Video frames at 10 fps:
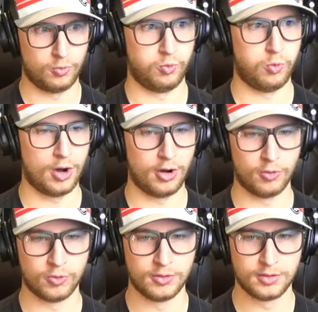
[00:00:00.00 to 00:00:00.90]

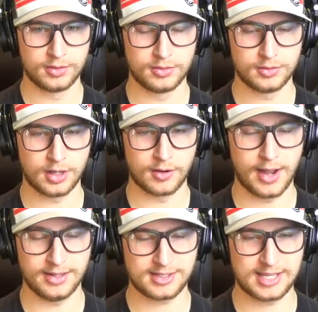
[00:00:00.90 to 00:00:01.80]
Whoa. All
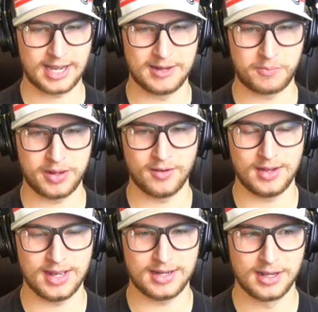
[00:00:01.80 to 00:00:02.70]
right. Second
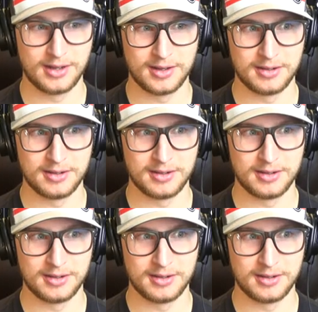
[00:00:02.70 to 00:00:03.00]
period.